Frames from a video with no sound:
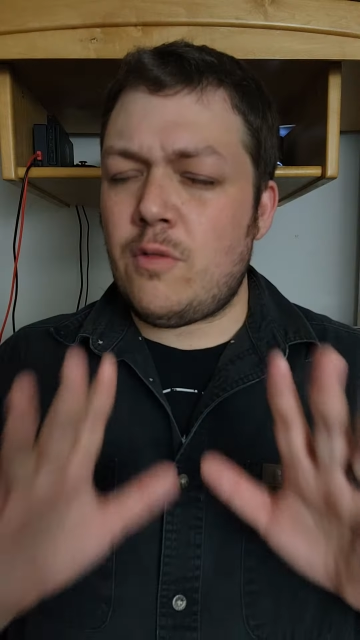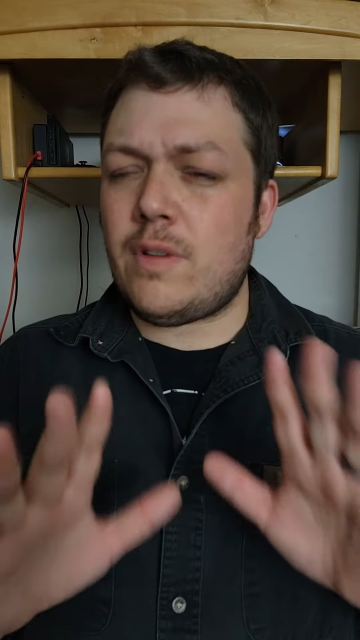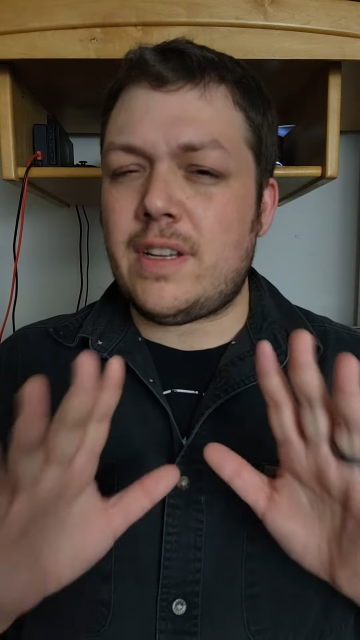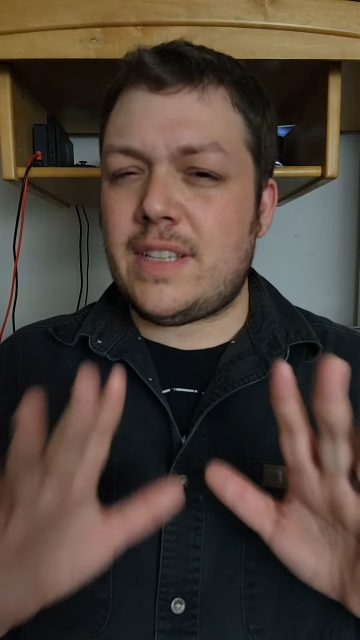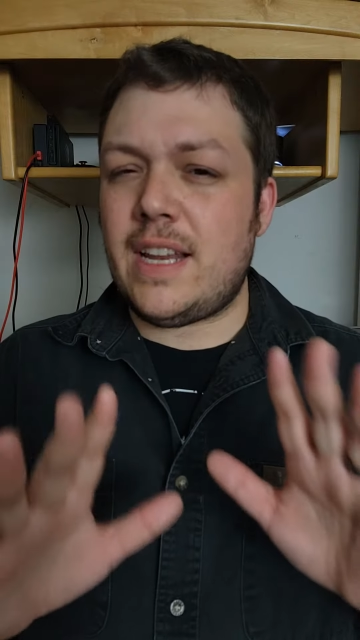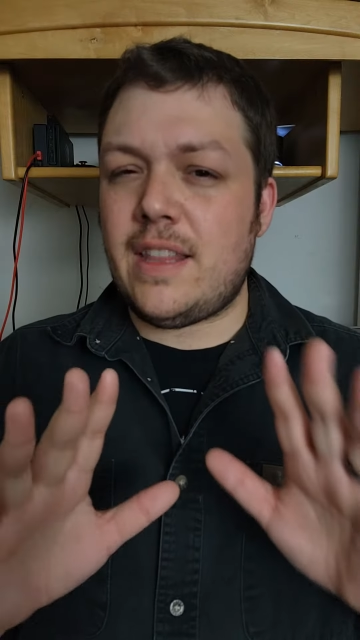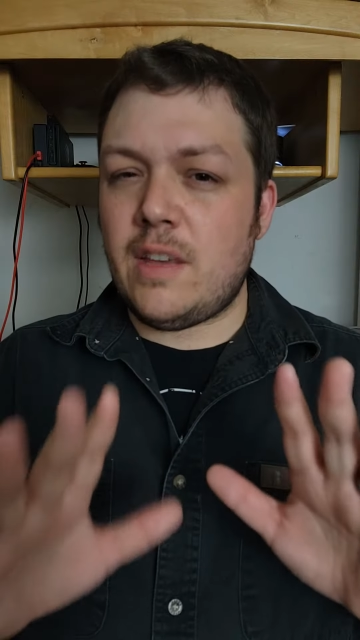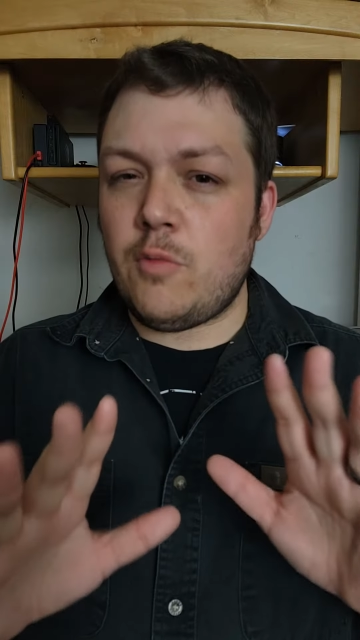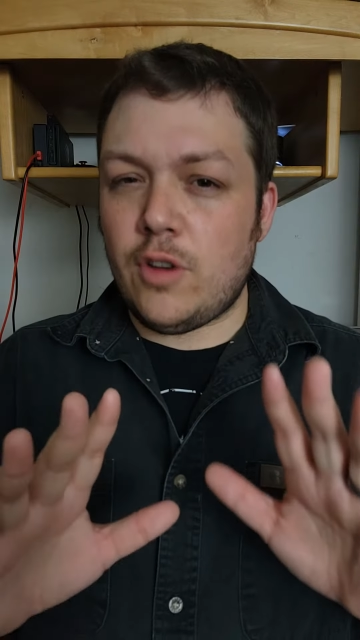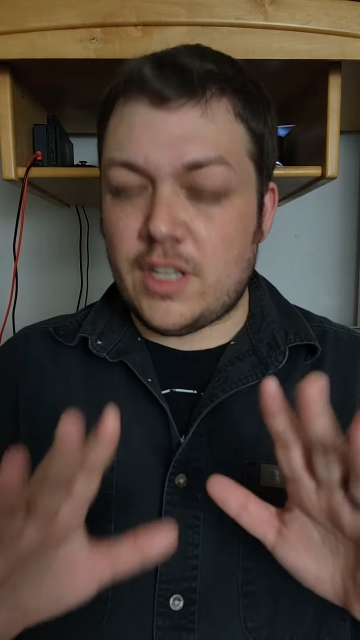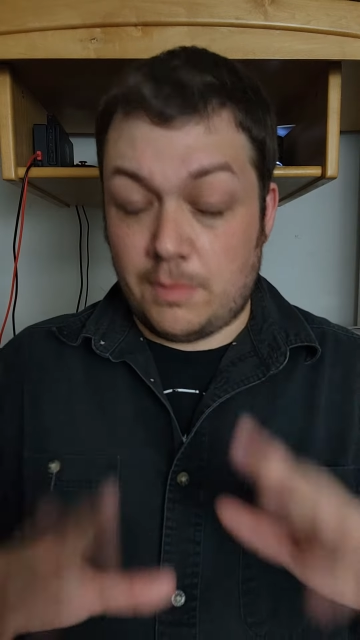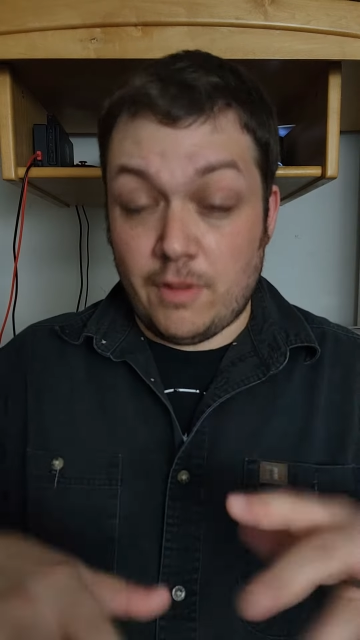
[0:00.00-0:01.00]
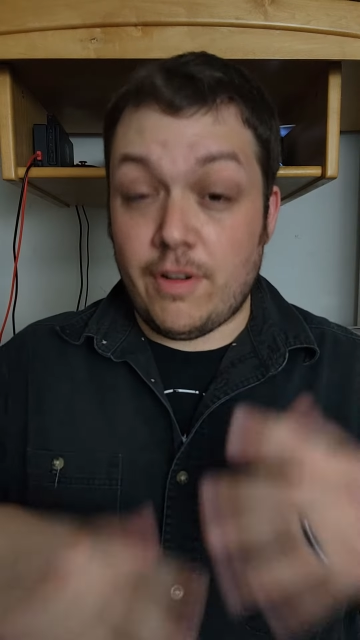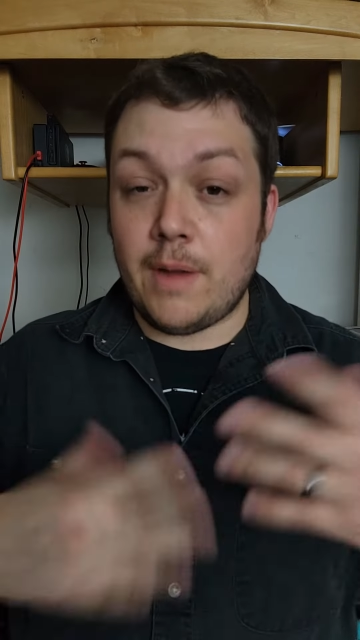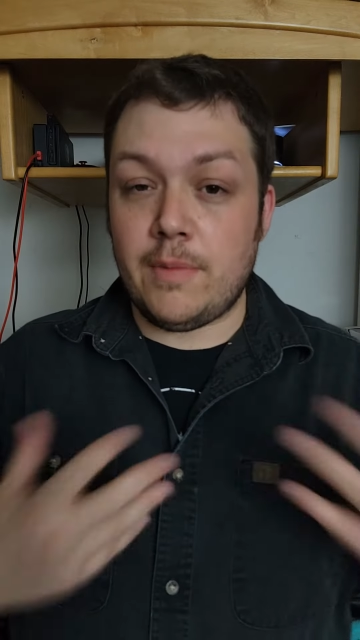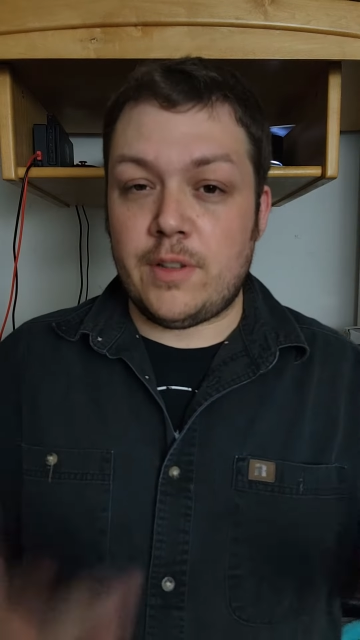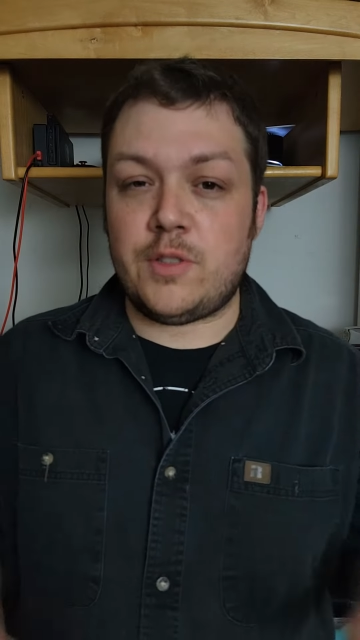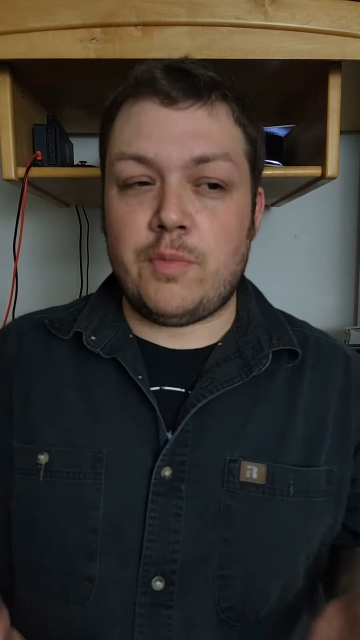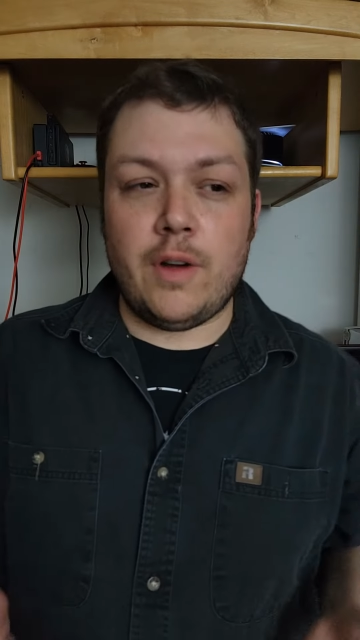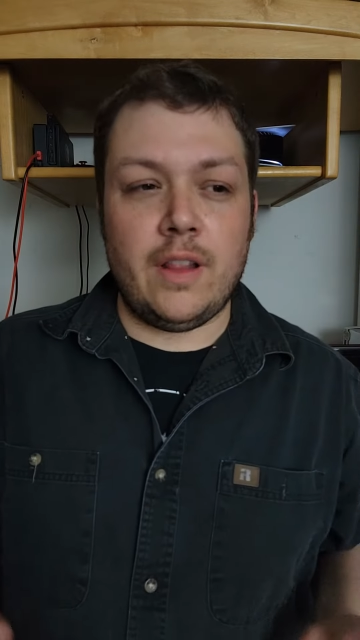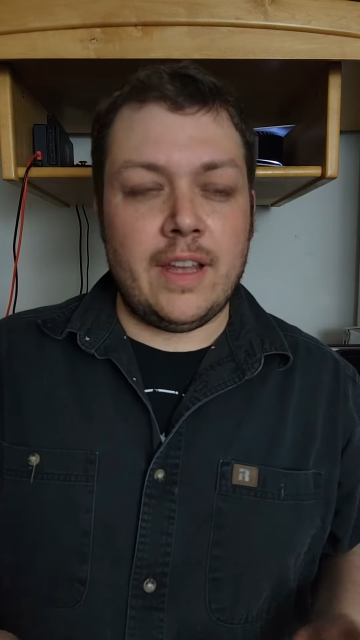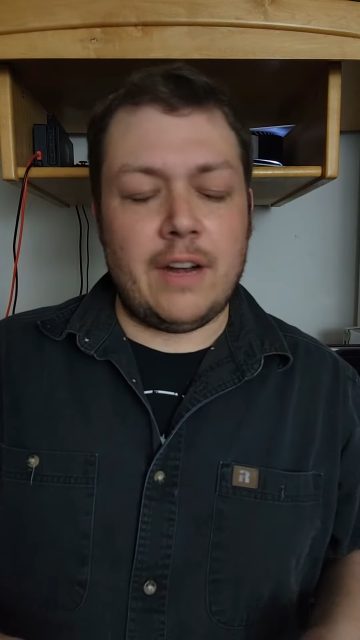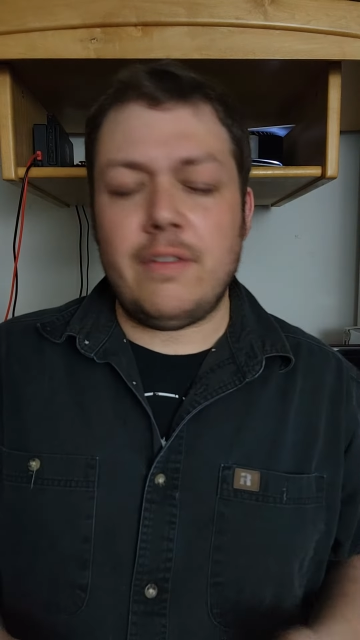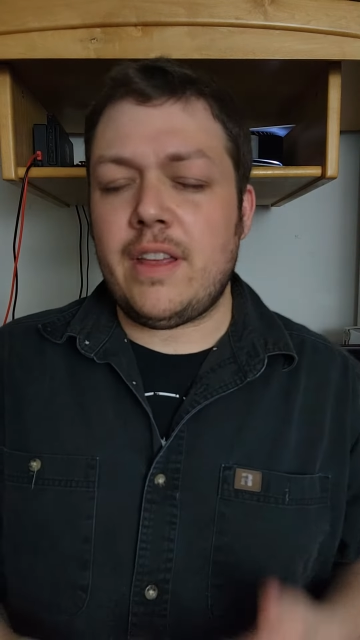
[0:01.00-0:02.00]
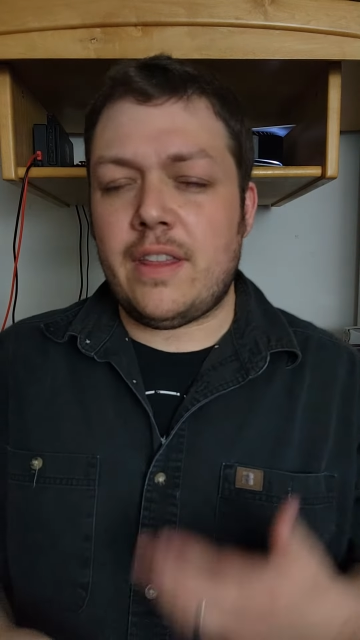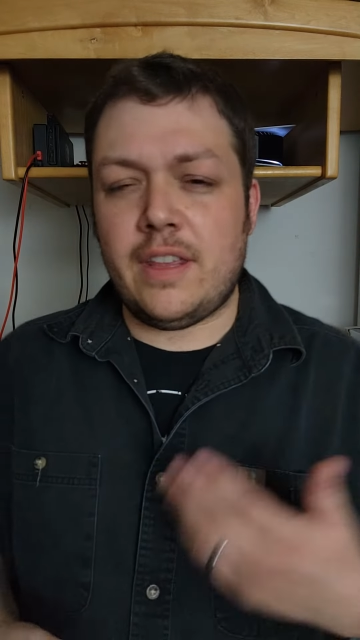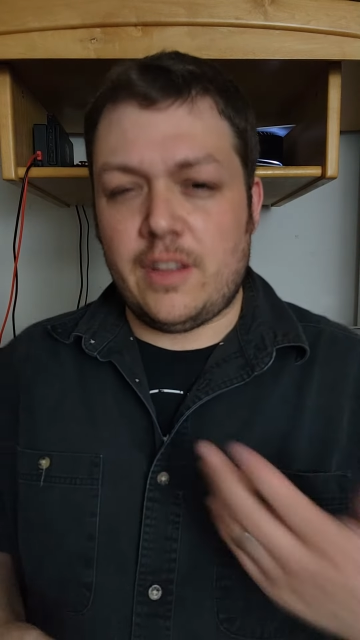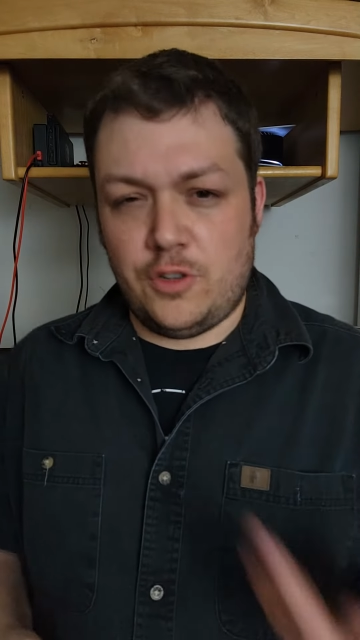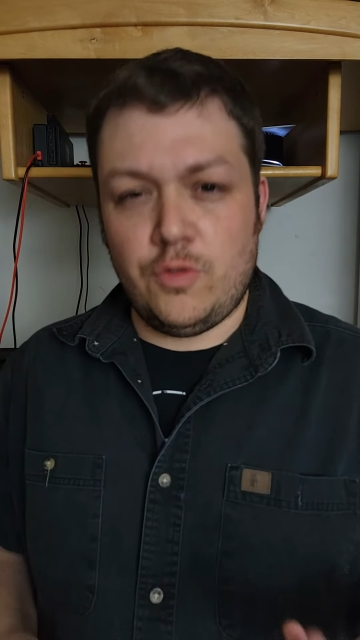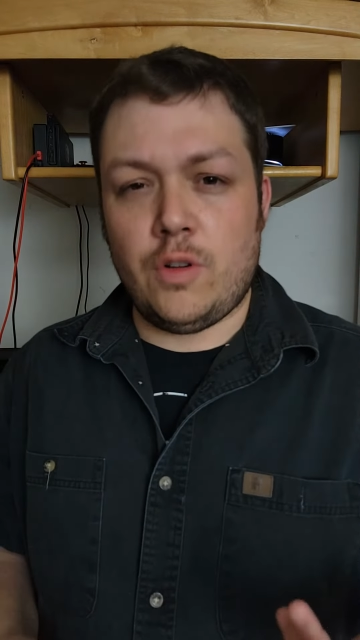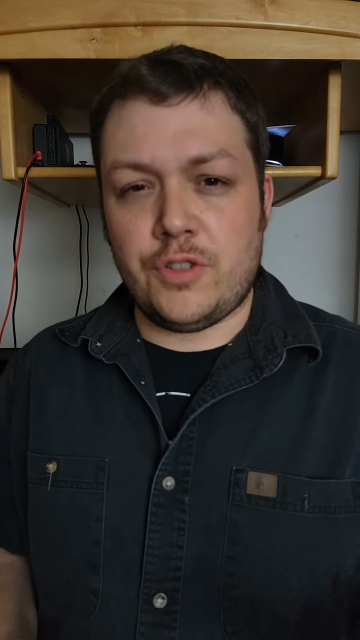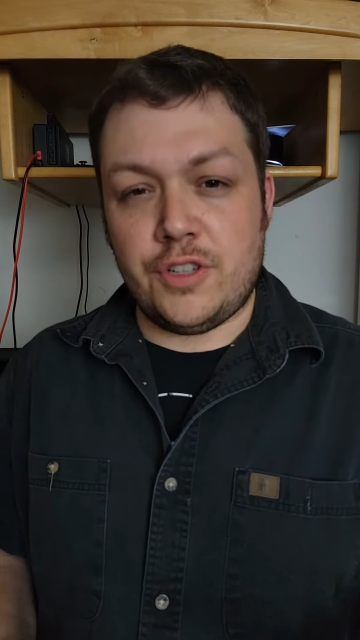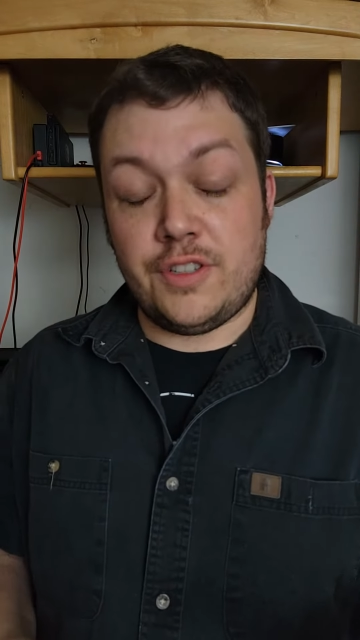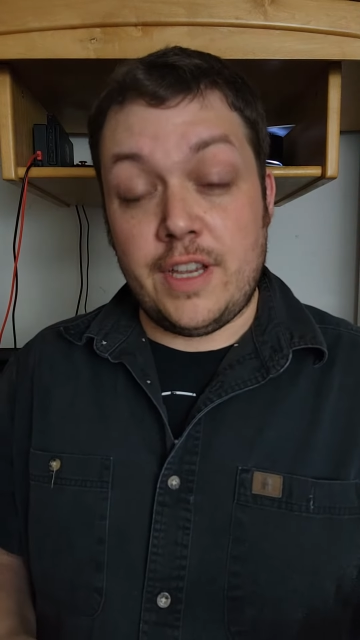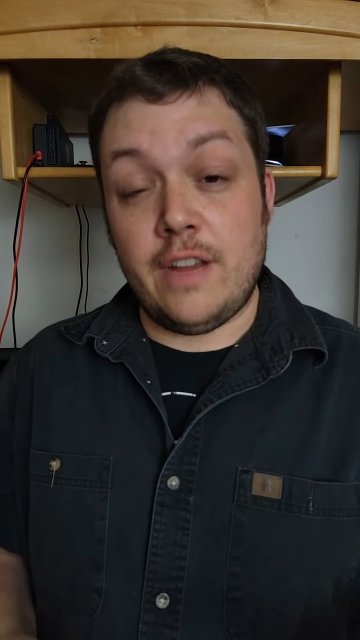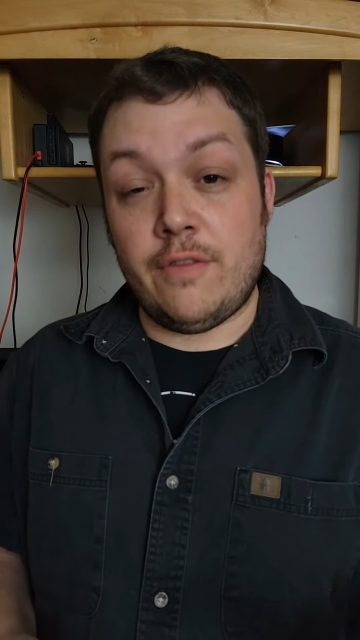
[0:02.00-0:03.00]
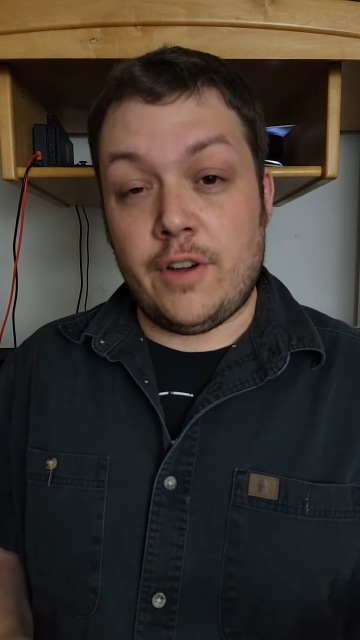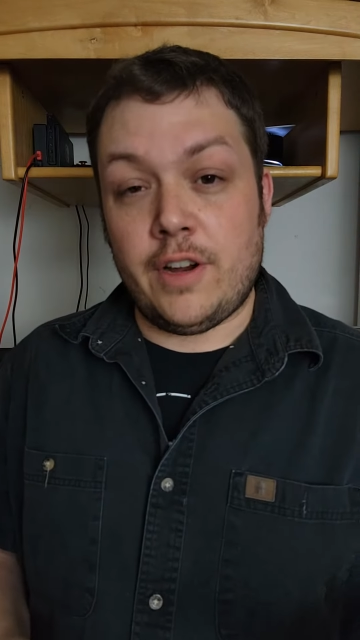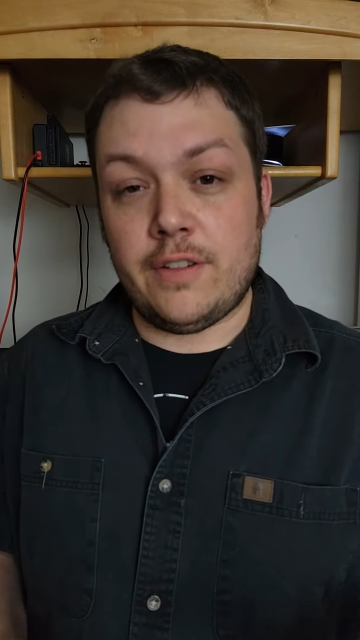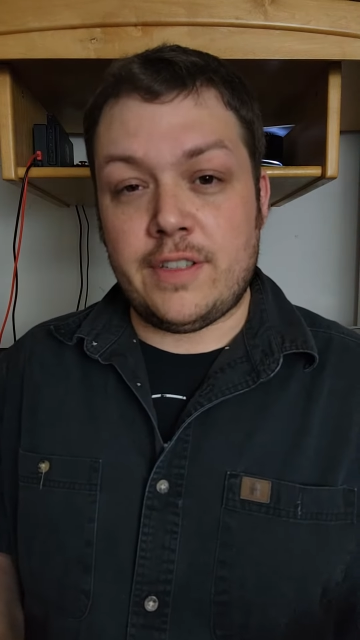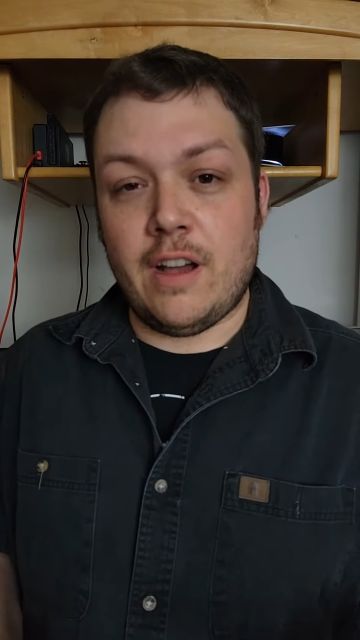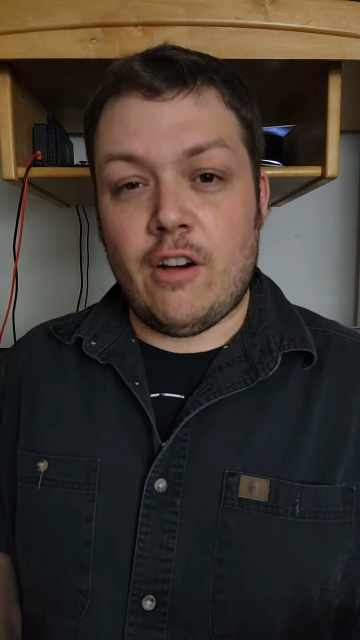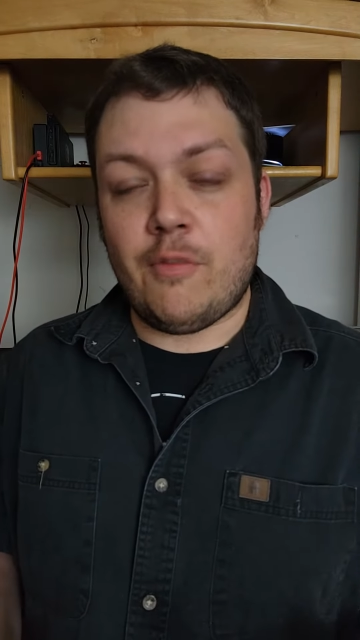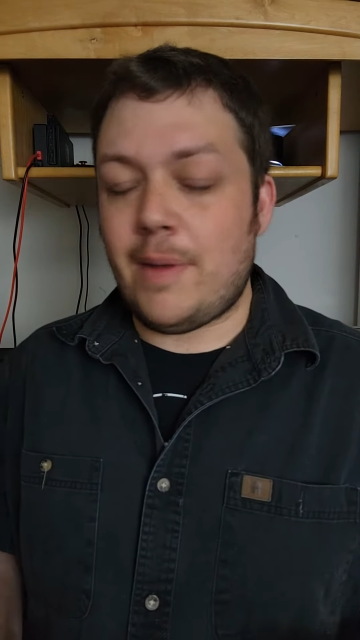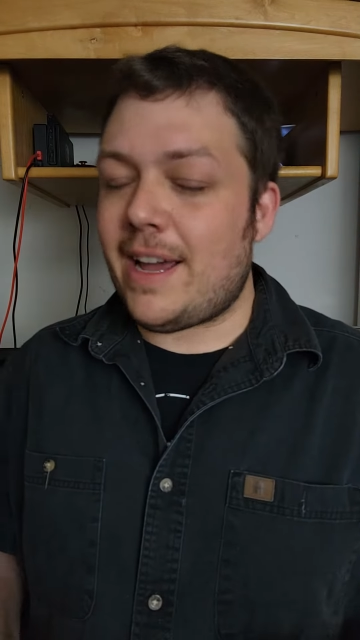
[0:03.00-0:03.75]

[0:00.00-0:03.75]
I don't want to say anything more because I'm afraid I'm going to spoil it, and I really think that you all should see it for yourself.